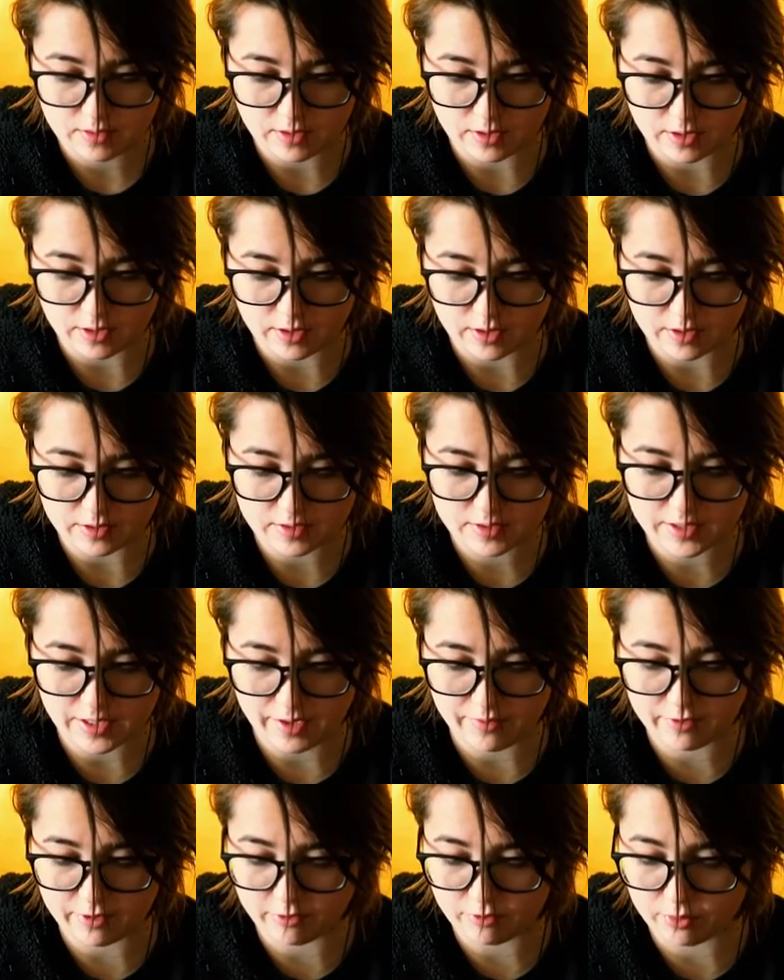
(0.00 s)
uh,
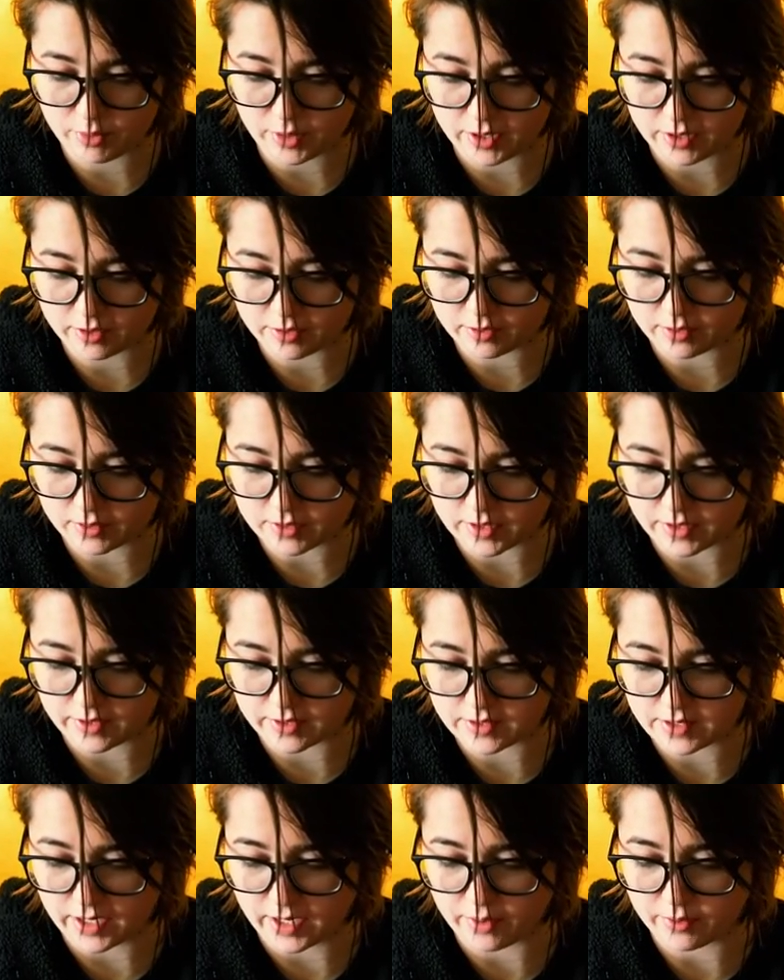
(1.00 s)
Seven of Pentacles, and
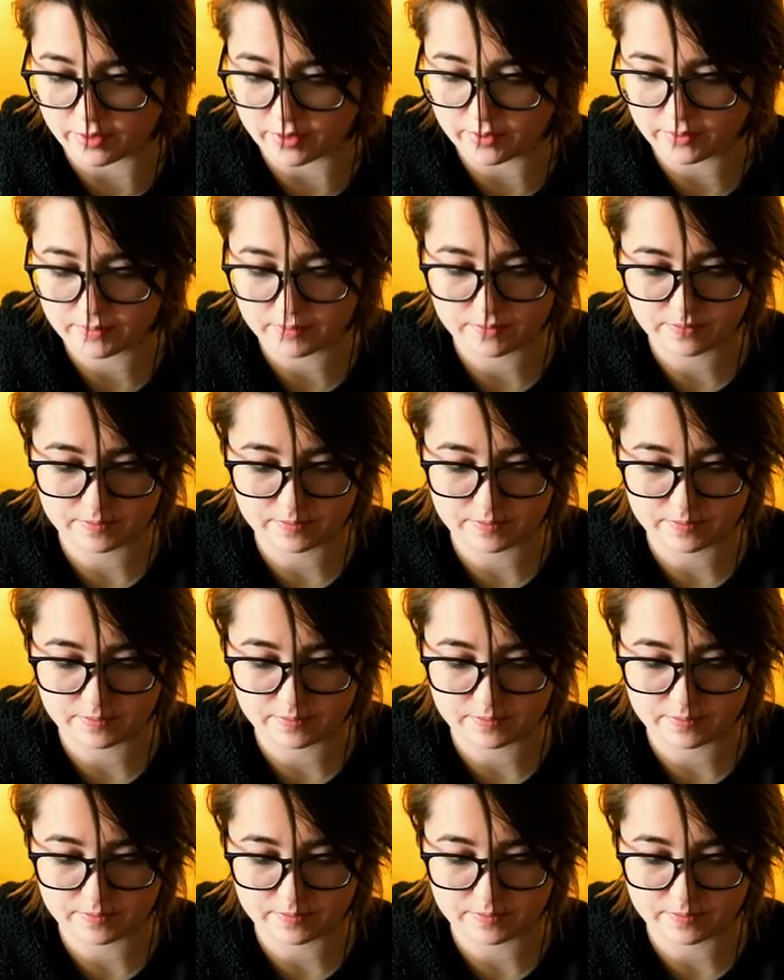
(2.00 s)
the Tower.